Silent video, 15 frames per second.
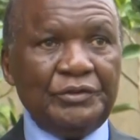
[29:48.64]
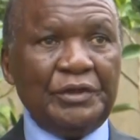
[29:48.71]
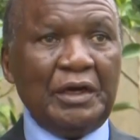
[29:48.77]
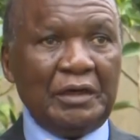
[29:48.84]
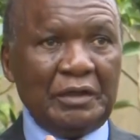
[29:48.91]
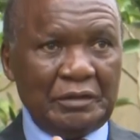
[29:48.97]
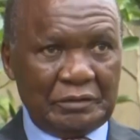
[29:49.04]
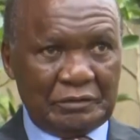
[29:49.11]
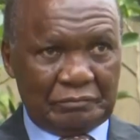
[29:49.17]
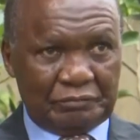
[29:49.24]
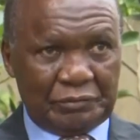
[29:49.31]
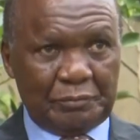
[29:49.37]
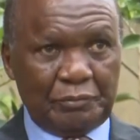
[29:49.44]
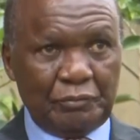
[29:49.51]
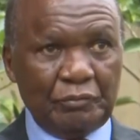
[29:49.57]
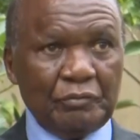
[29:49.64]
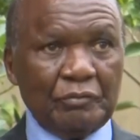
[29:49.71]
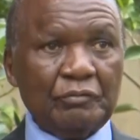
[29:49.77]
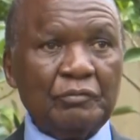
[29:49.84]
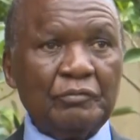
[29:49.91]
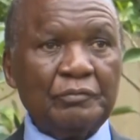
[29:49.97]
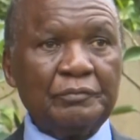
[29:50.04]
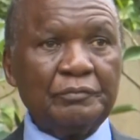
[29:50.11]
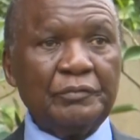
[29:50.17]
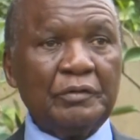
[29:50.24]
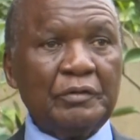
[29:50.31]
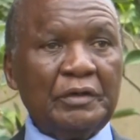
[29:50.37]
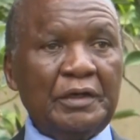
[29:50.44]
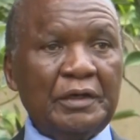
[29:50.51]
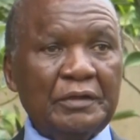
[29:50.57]
Yeah, people
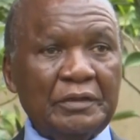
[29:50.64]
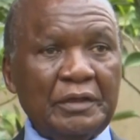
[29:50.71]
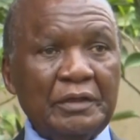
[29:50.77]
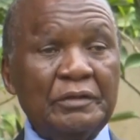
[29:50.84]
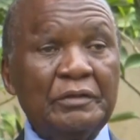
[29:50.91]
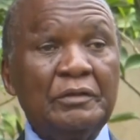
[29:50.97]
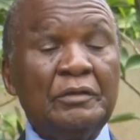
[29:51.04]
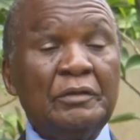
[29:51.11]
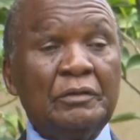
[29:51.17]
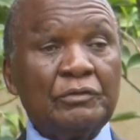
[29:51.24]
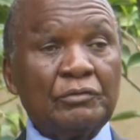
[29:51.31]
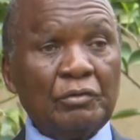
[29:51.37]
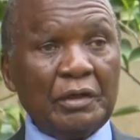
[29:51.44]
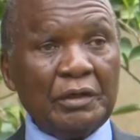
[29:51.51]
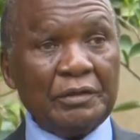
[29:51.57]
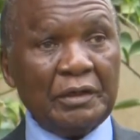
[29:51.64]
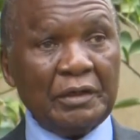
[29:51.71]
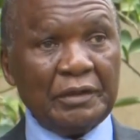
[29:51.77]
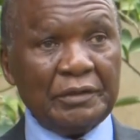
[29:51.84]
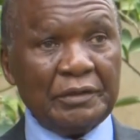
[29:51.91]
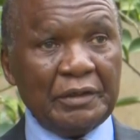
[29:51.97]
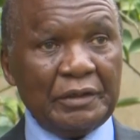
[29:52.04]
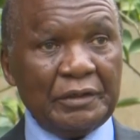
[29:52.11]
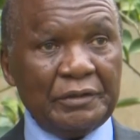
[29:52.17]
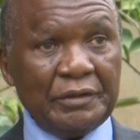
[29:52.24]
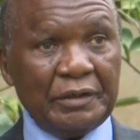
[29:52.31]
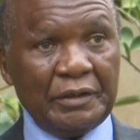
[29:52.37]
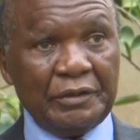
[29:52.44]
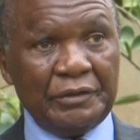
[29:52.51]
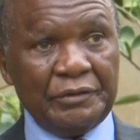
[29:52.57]
like that. So
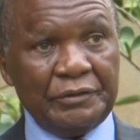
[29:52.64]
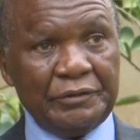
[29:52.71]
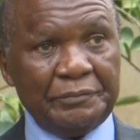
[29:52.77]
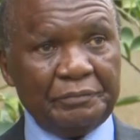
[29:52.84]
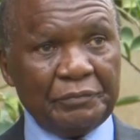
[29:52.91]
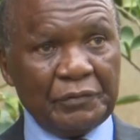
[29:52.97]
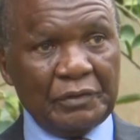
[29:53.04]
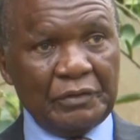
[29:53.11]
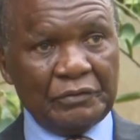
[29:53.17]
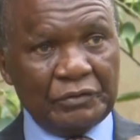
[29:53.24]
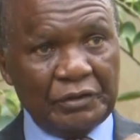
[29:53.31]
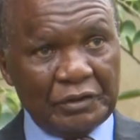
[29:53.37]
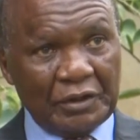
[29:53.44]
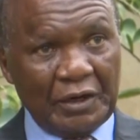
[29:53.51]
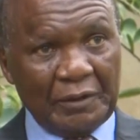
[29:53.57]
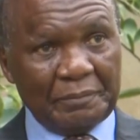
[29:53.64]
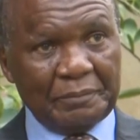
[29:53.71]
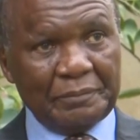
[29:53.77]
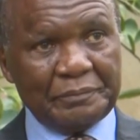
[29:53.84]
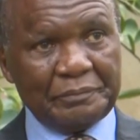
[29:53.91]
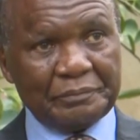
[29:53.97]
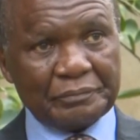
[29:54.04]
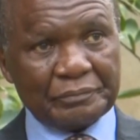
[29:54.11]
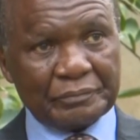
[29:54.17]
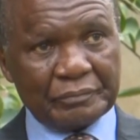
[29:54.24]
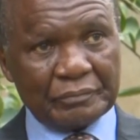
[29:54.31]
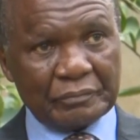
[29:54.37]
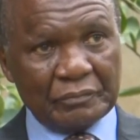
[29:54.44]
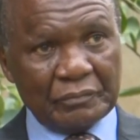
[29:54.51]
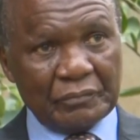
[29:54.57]
I set up
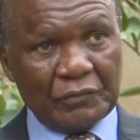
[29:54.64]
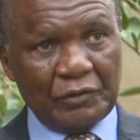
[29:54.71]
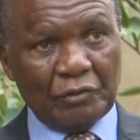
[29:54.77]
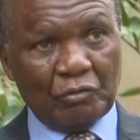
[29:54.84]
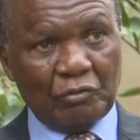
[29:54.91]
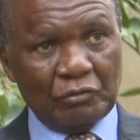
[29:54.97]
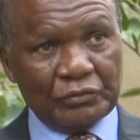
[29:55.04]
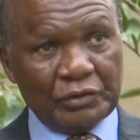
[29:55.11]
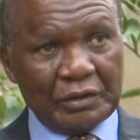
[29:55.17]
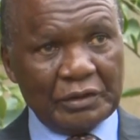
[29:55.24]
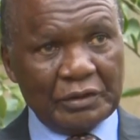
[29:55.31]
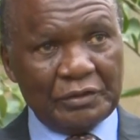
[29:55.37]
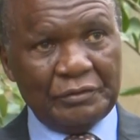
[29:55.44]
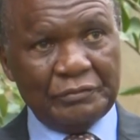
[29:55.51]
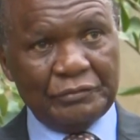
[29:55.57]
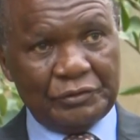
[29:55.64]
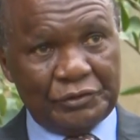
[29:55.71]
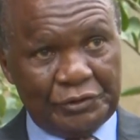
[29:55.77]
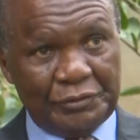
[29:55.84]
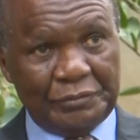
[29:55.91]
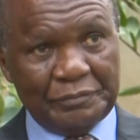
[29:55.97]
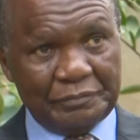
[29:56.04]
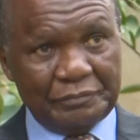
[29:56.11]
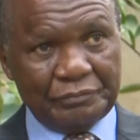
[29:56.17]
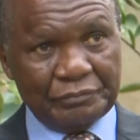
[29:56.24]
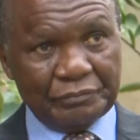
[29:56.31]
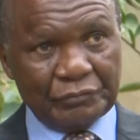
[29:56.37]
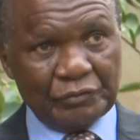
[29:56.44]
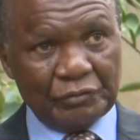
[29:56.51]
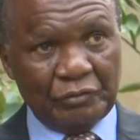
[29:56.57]
a consultative team
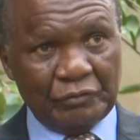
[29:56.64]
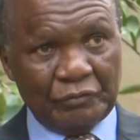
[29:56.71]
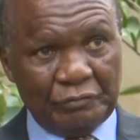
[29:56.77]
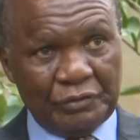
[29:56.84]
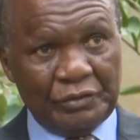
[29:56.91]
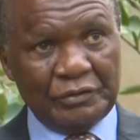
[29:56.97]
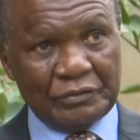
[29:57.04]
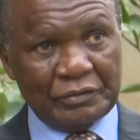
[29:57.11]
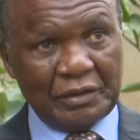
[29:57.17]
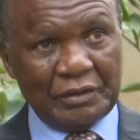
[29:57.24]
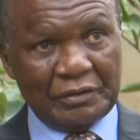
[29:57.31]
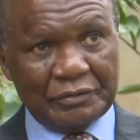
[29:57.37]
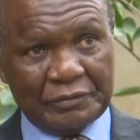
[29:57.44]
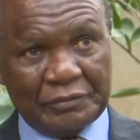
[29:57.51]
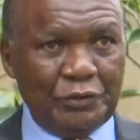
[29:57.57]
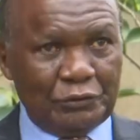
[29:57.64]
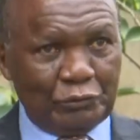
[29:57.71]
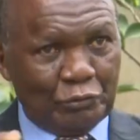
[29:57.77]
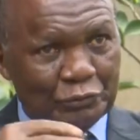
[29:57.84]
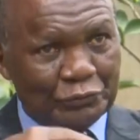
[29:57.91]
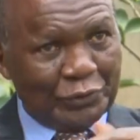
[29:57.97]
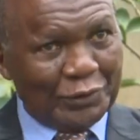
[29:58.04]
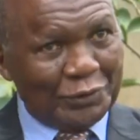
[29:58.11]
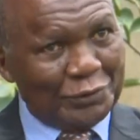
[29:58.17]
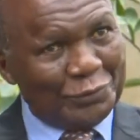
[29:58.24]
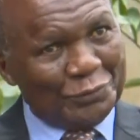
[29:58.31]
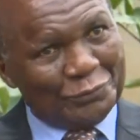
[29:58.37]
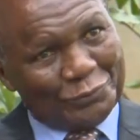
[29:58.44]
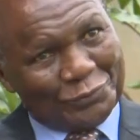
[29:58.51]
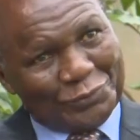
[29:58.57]
of ministers. This
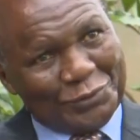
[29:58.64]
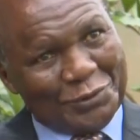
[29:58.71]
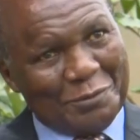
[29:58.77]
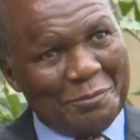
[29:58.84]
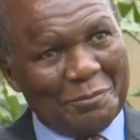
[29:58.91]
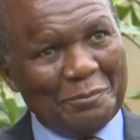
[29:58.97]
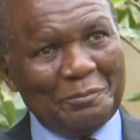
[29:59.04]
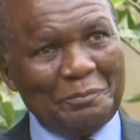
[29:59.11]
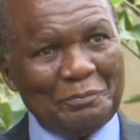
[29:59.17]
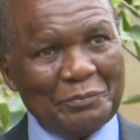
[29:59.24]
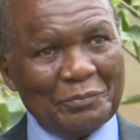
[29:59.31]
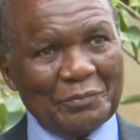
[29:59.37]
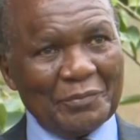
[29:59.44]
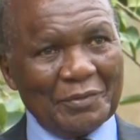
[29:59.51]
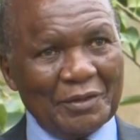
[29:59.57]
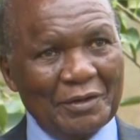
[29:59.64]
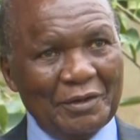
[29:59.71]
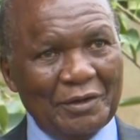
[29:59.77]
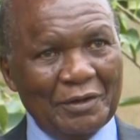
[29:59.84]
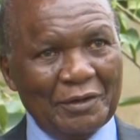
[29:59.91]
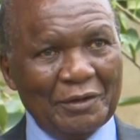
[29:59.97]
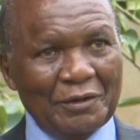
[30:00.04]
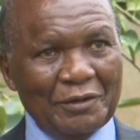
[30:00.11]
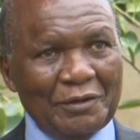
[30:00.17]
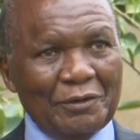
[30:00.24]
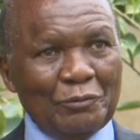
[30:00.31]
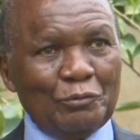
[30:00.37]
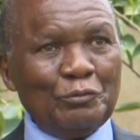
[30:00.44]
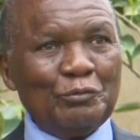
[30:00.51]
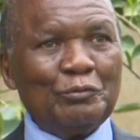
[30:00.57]
consultative team
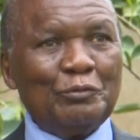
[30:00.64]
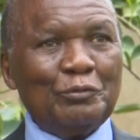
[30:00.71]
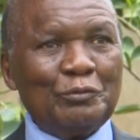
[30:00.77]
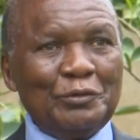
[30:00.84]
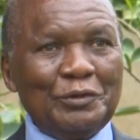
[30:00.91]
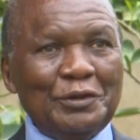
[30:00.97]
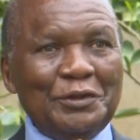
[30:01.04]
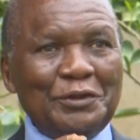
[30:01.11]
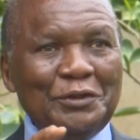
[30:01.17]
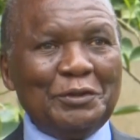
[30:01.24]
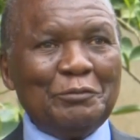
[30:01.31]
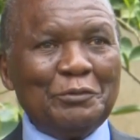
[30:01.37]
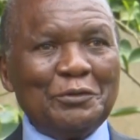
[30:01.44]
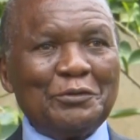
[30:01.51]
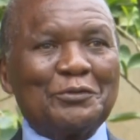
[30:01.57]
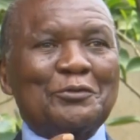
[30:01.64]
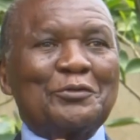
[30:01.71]
would deal with this